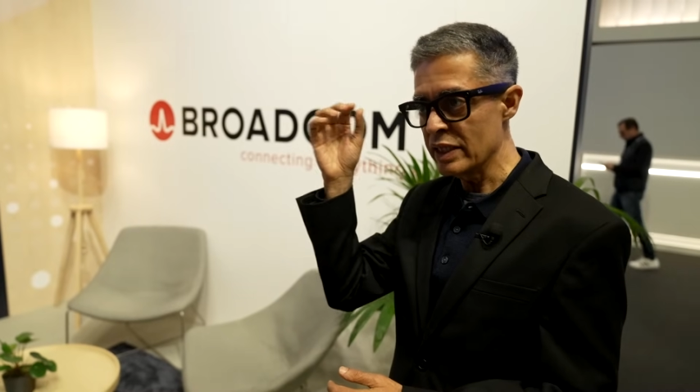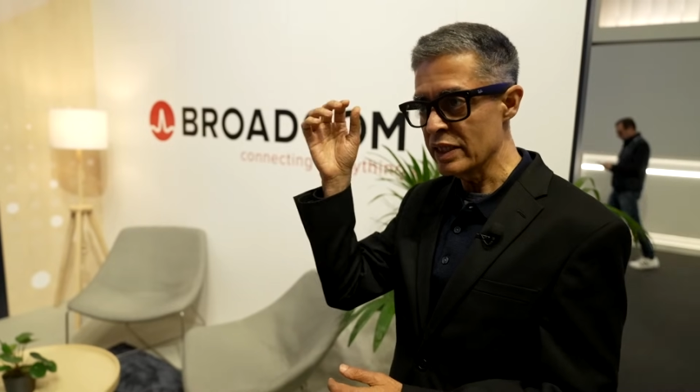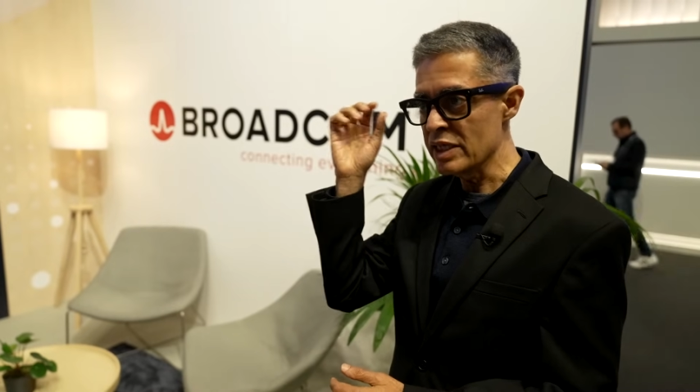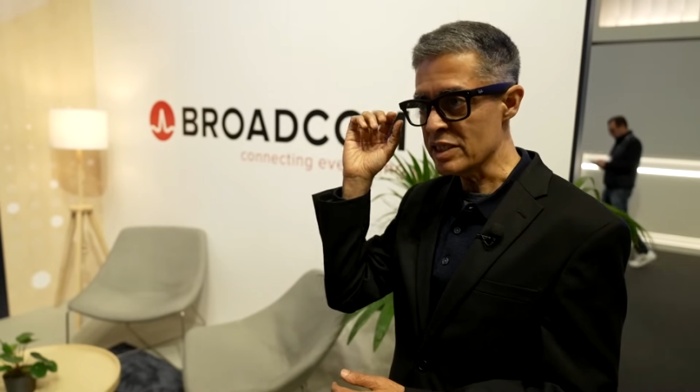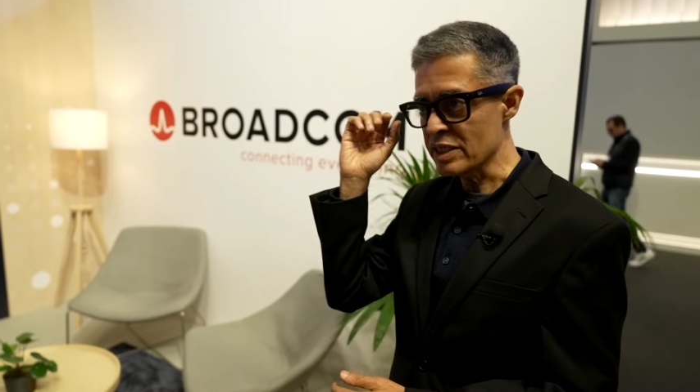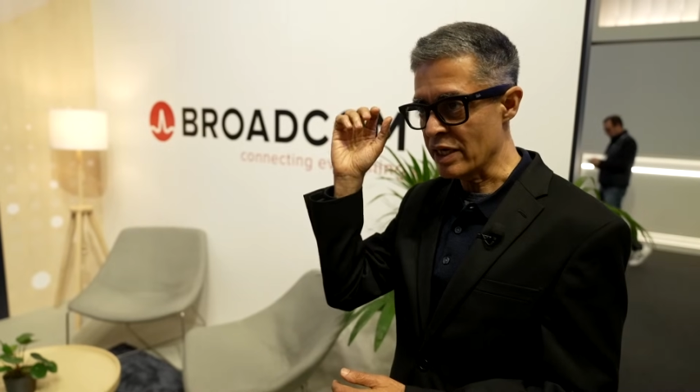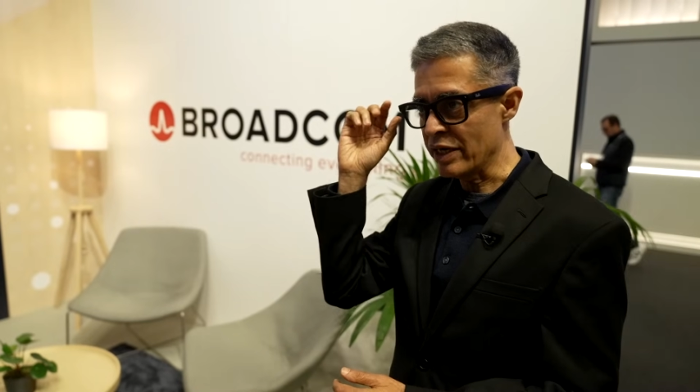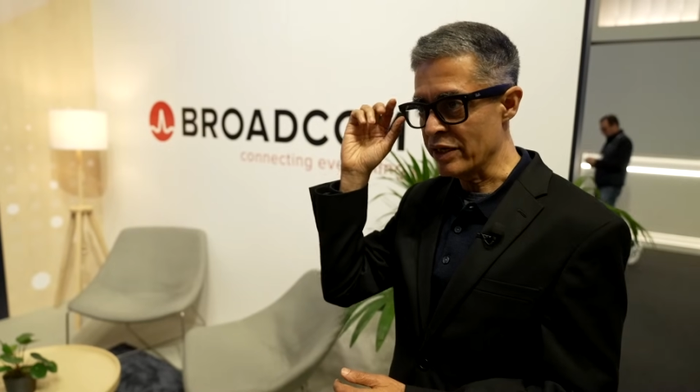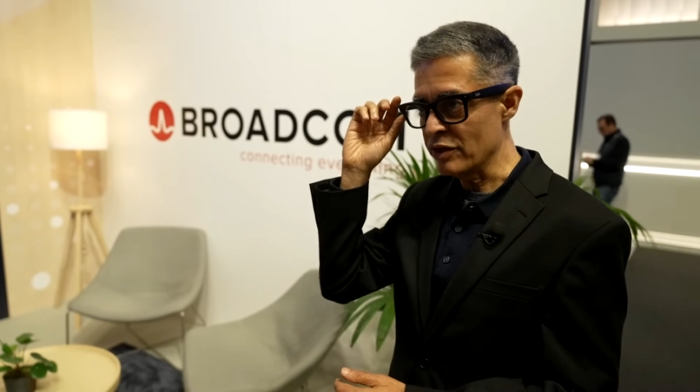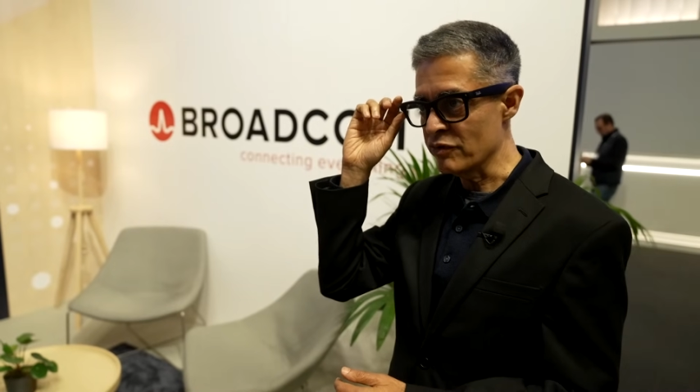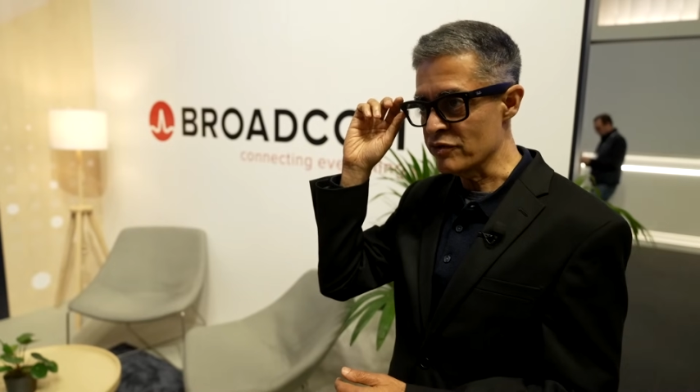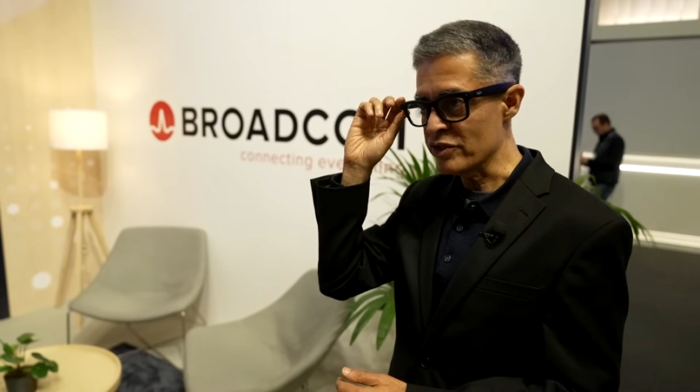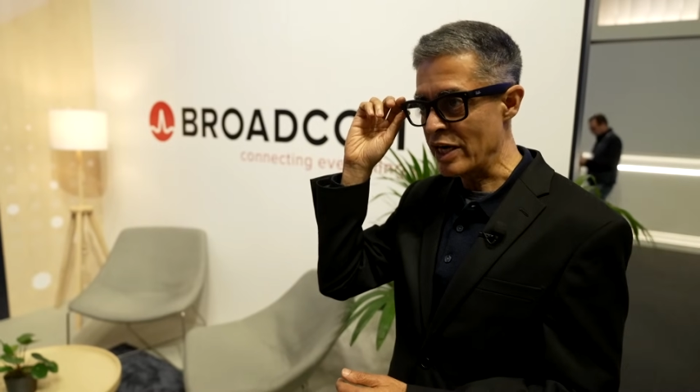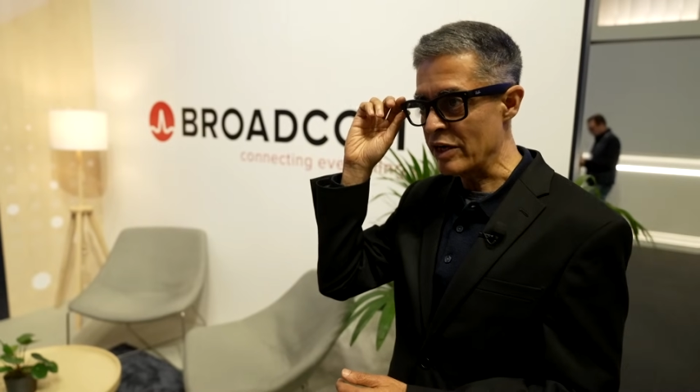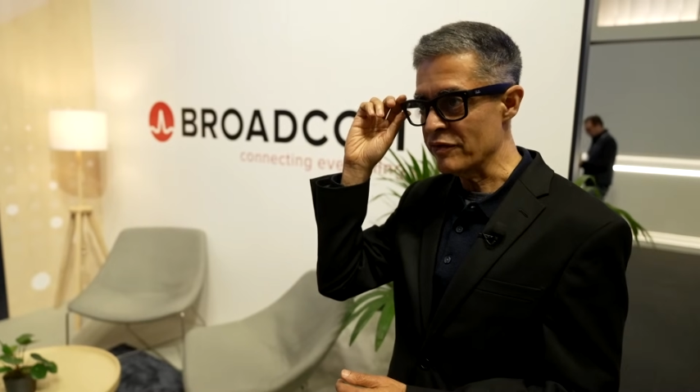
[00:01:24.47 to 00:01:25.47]
this kind
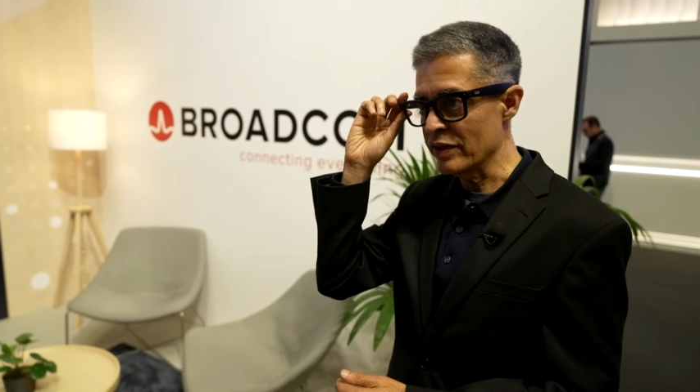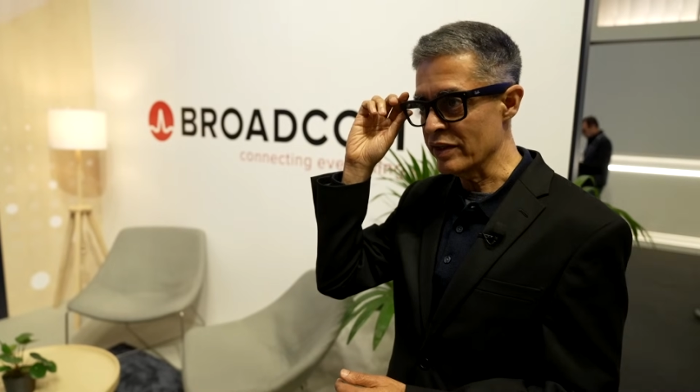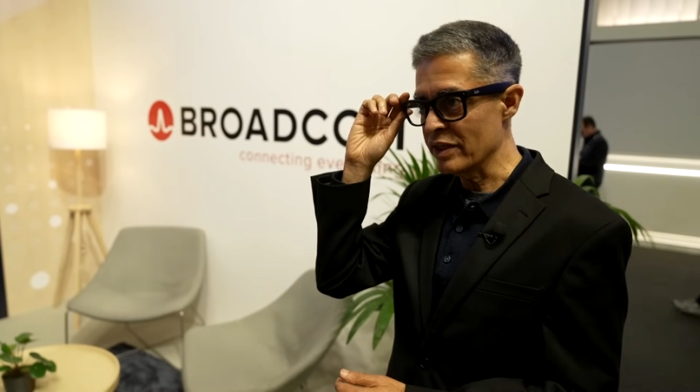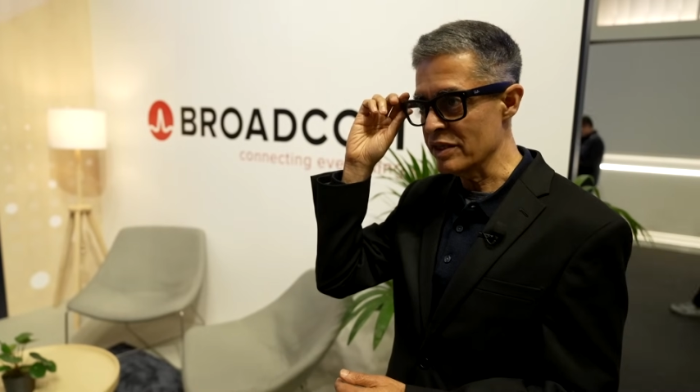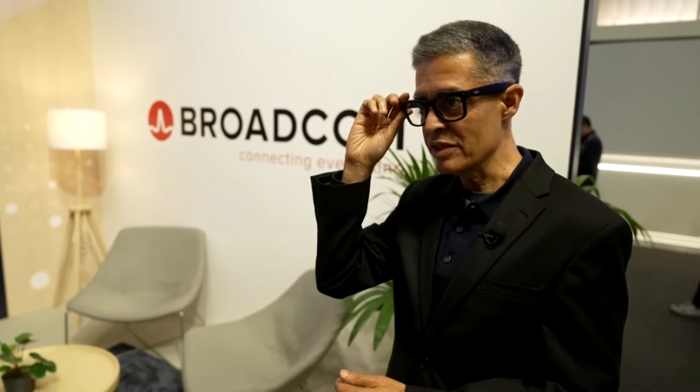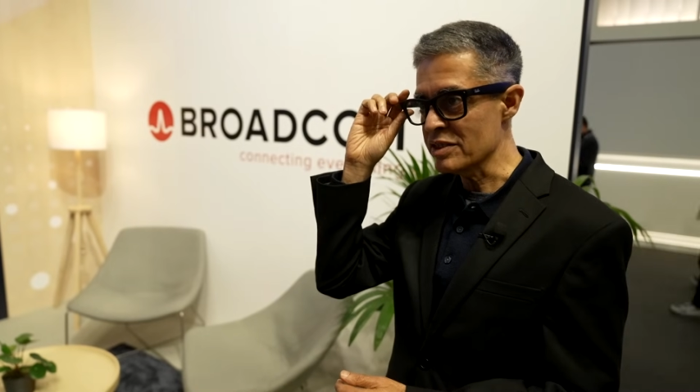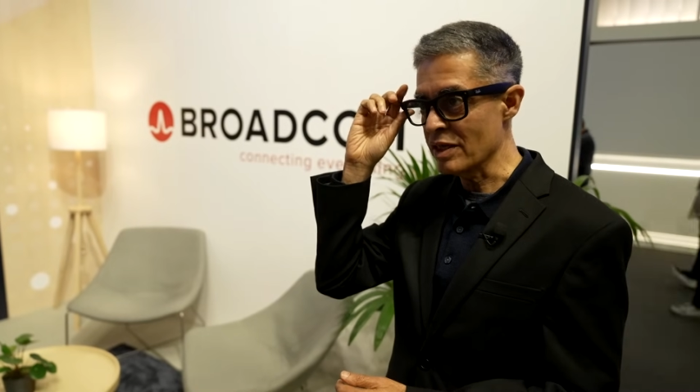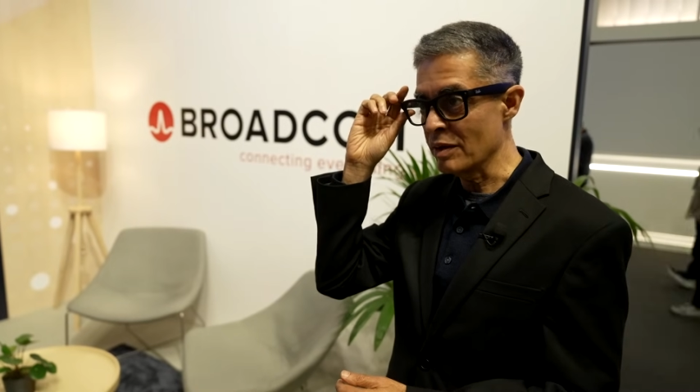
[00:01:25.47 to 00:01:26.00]
of traffic that is